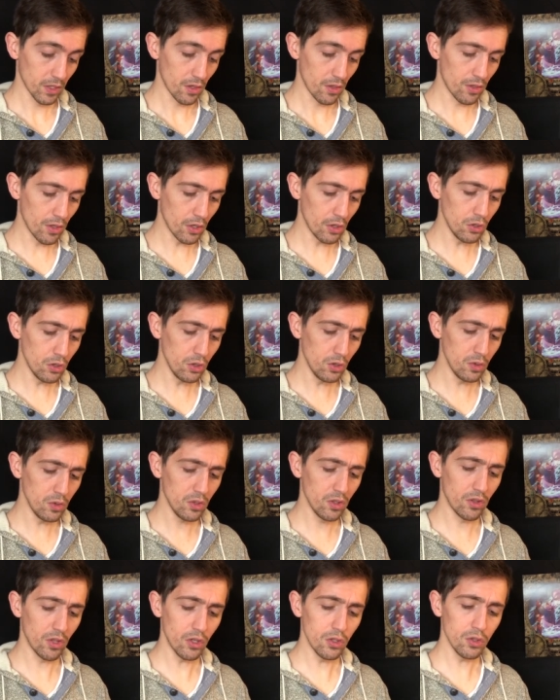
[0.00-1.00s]

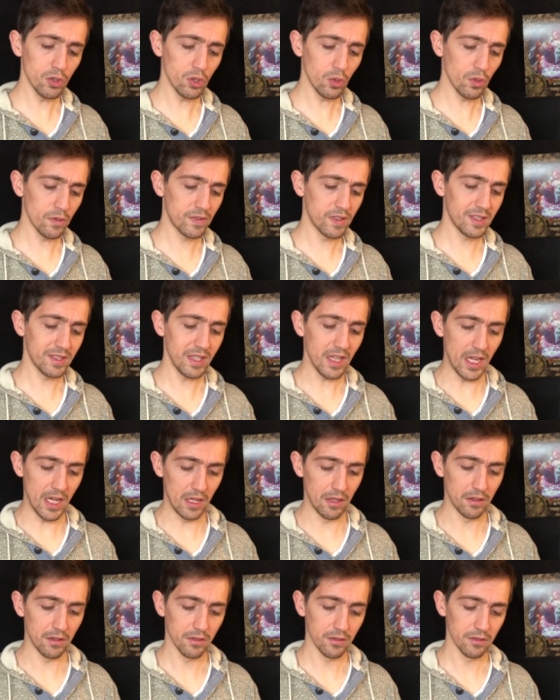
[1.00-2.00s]
Those who have
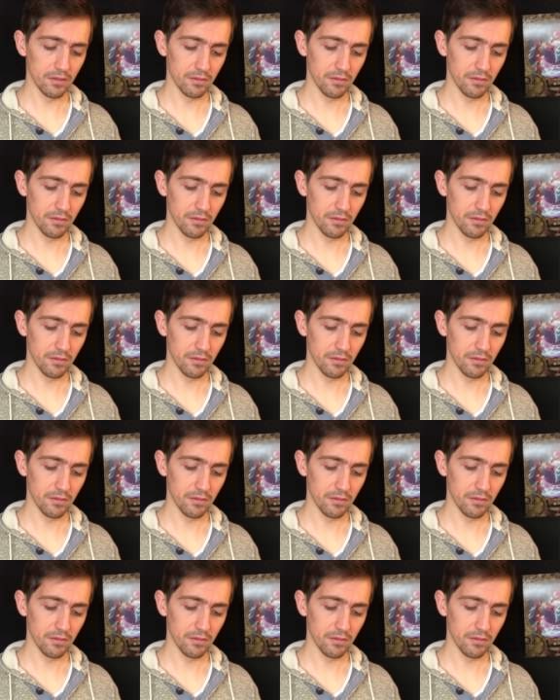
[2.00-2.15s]
seen